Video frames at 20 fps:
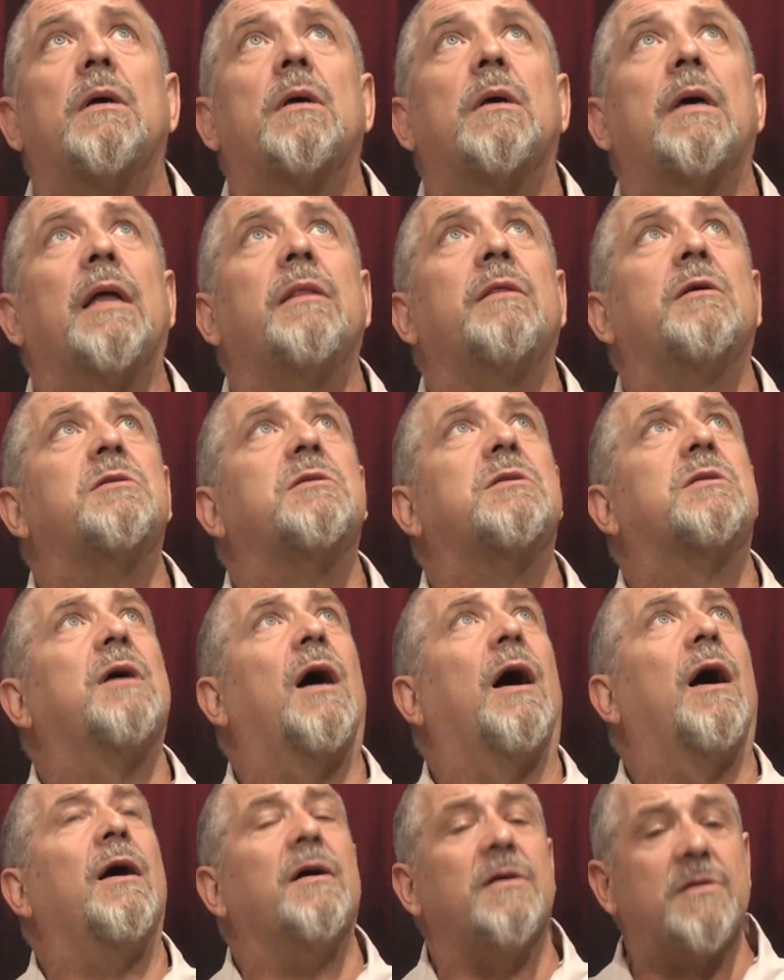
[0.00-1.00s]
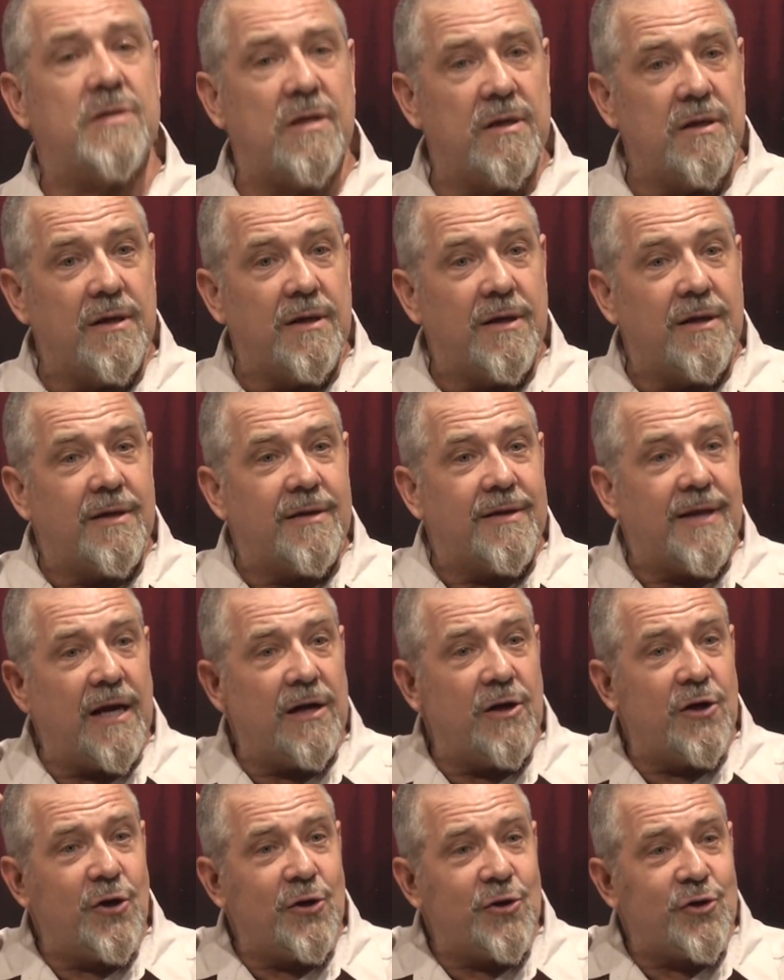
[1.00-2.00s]
And the stars, that
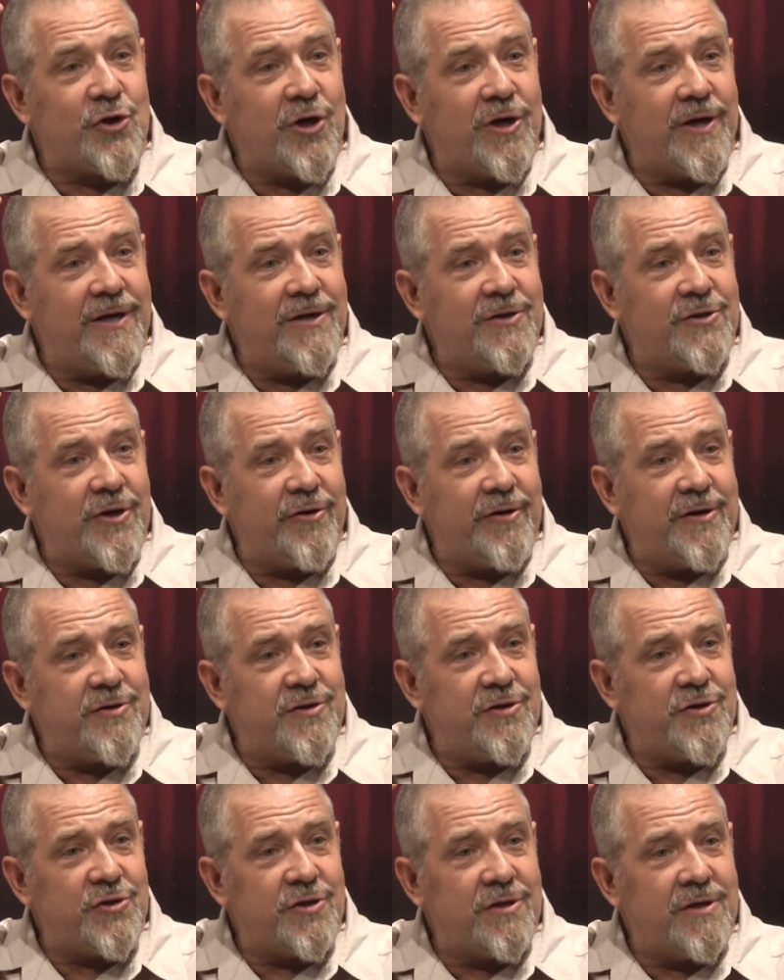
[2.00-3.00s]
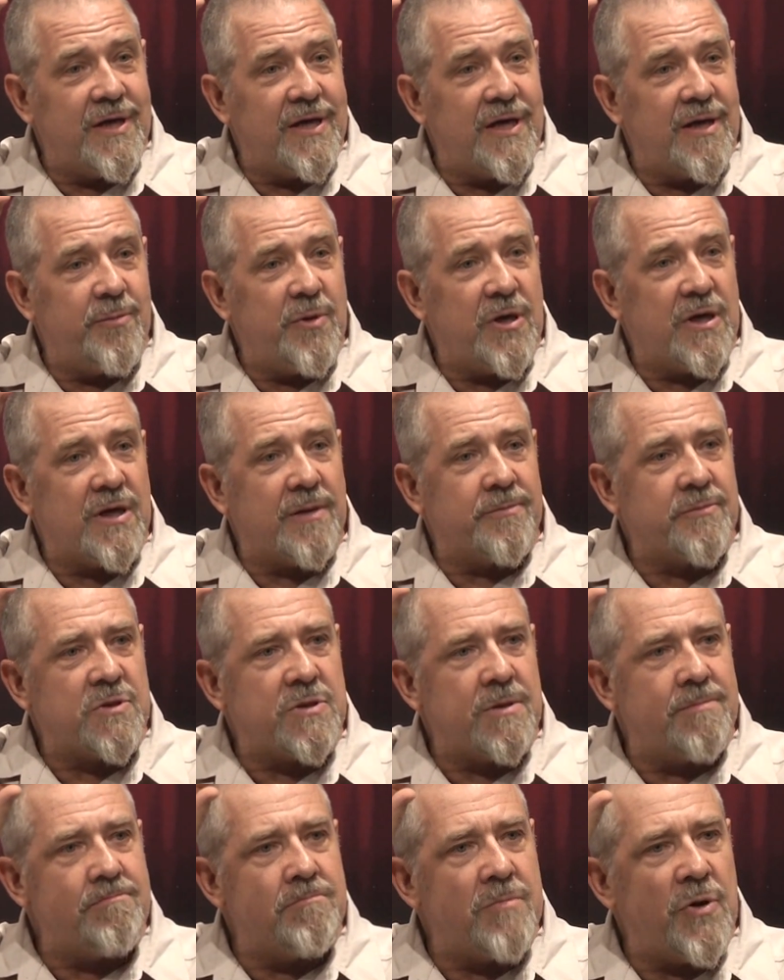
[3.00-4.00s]
little transition there becomes
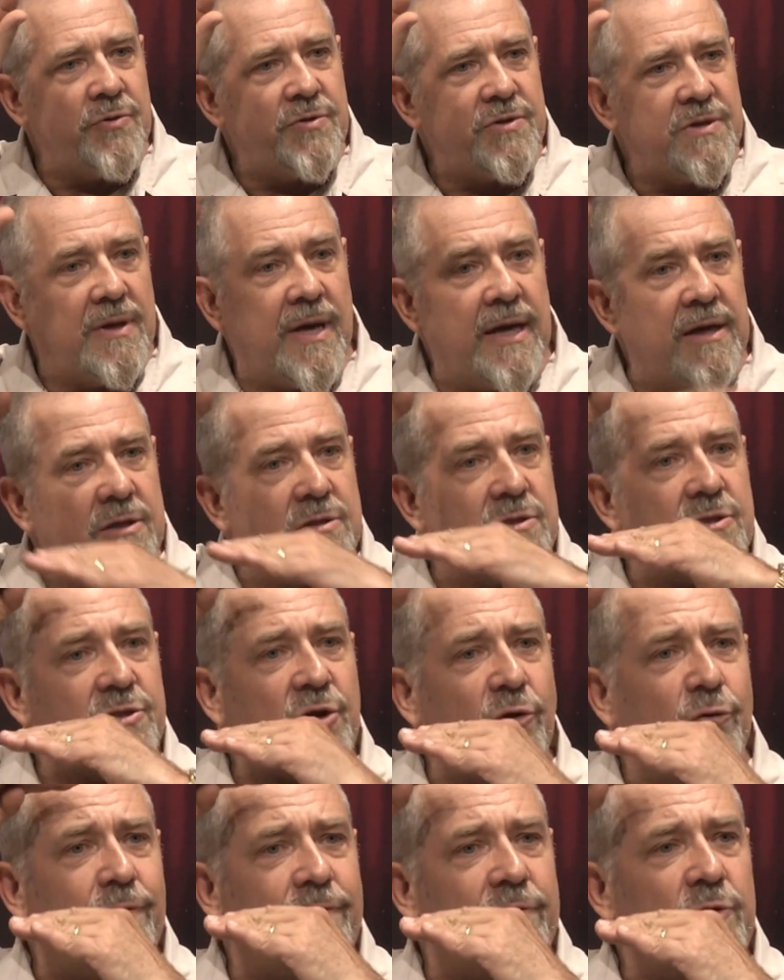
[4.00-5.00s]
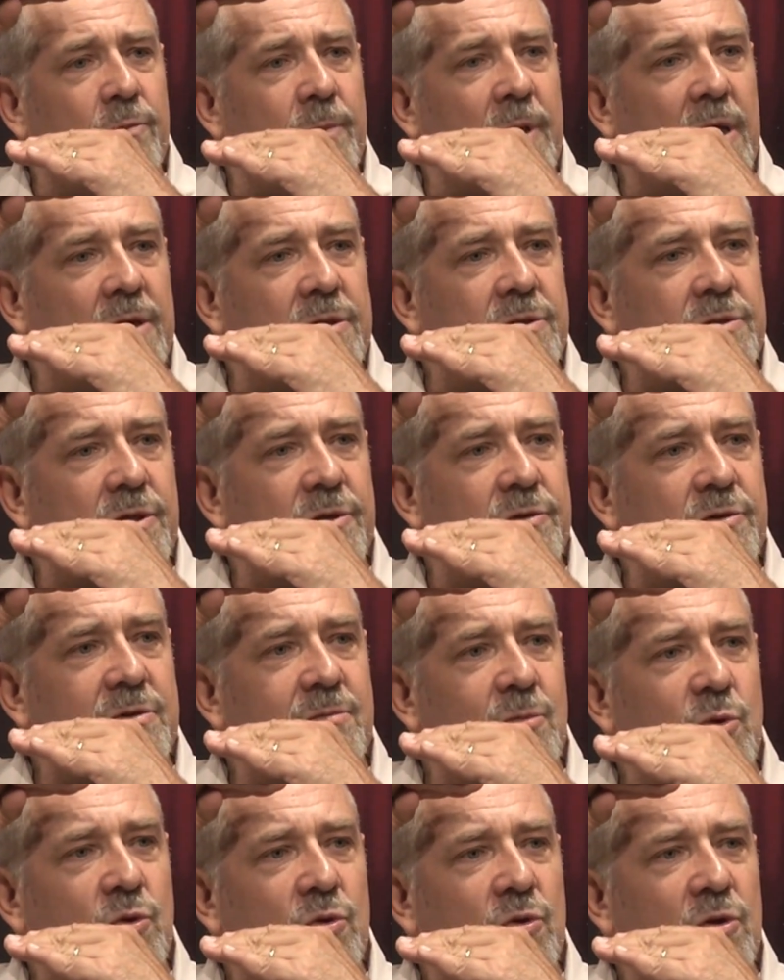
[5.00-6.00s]
the most, and it's so filmic and so
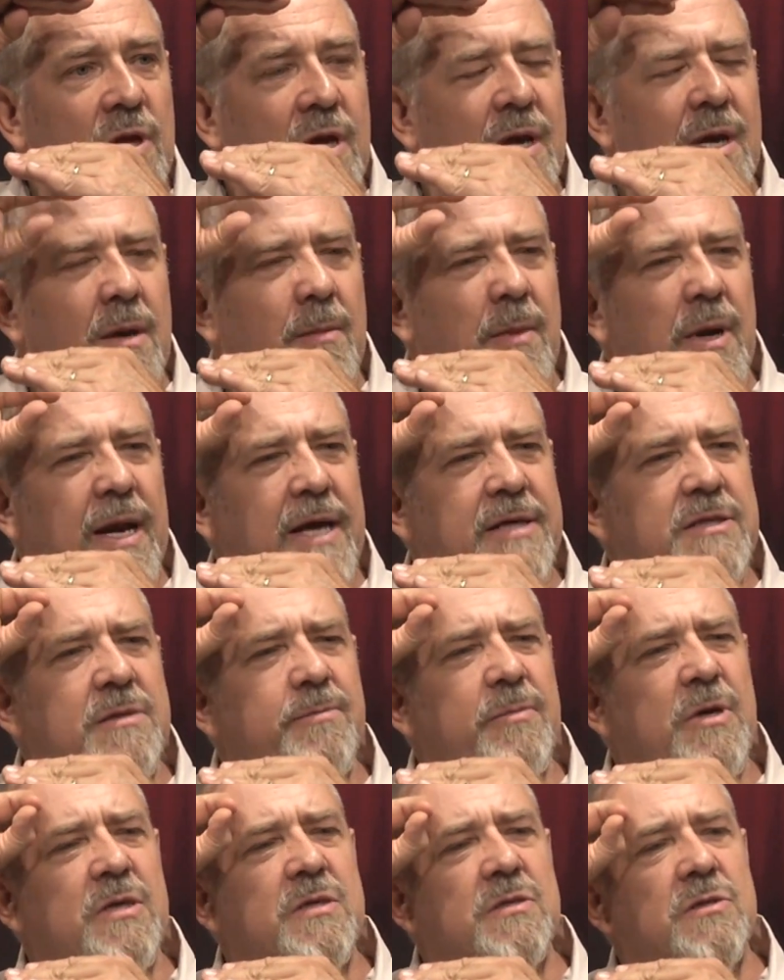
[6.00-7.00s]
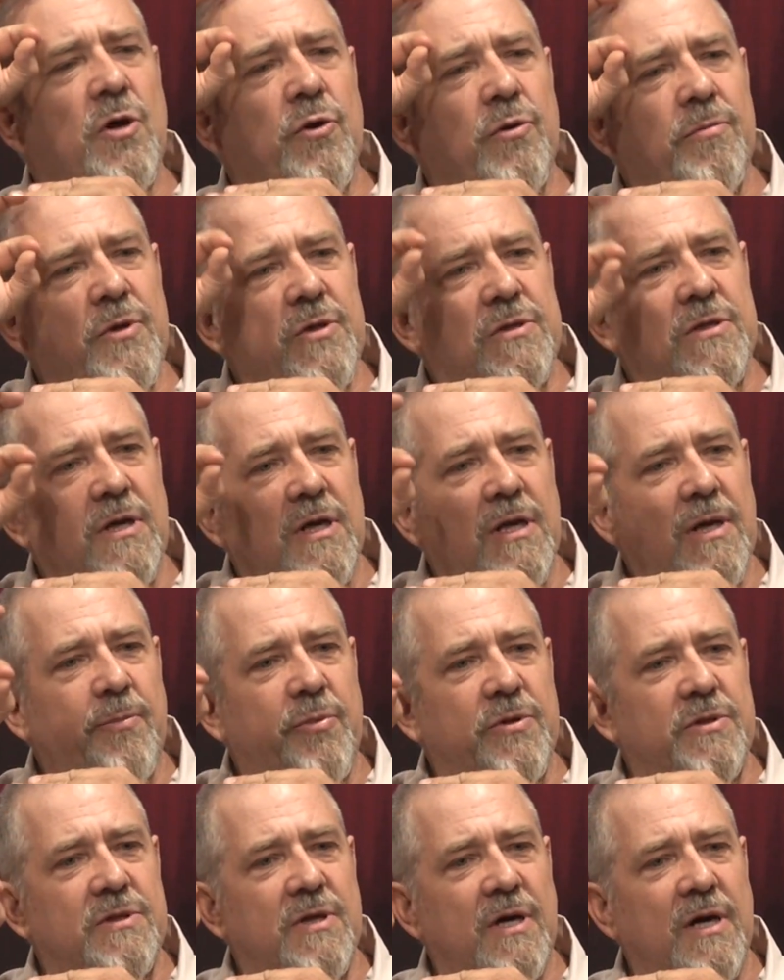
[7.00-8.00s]
small, but it has to be so musically
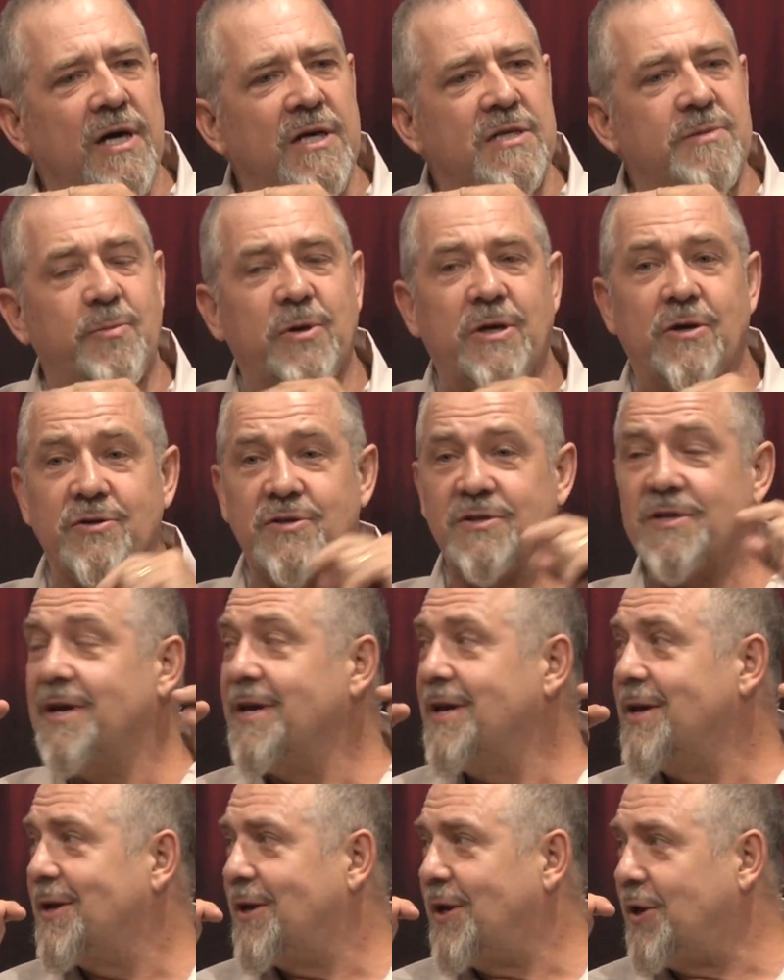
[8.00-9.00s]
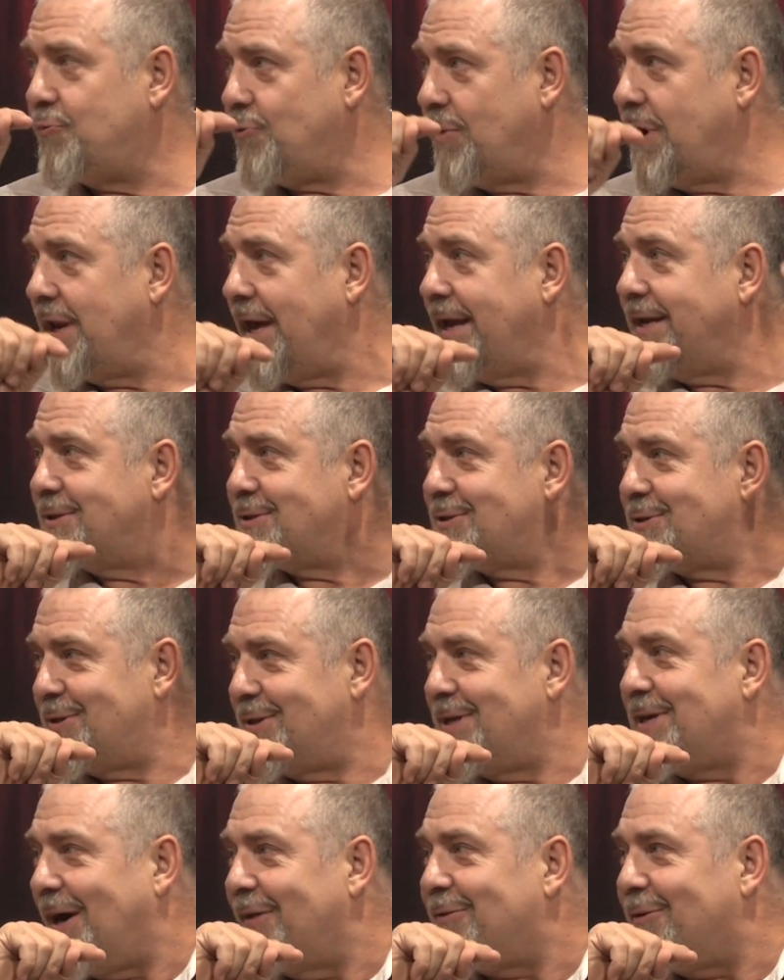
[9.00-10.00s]
precise because it relates to
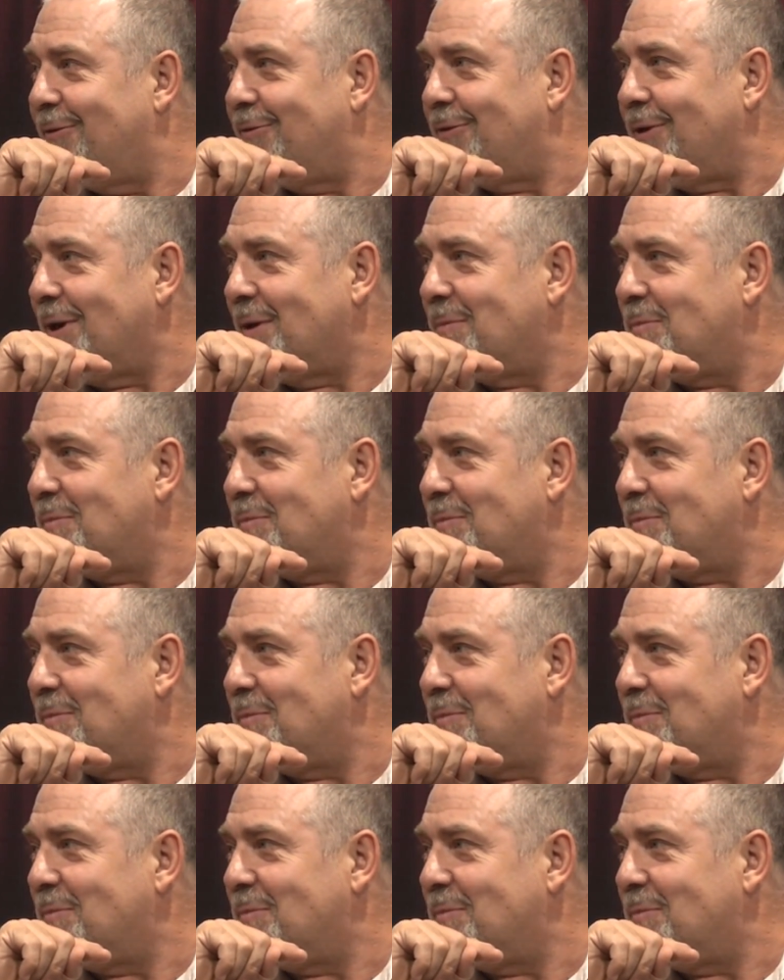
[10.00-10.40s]
the other thing.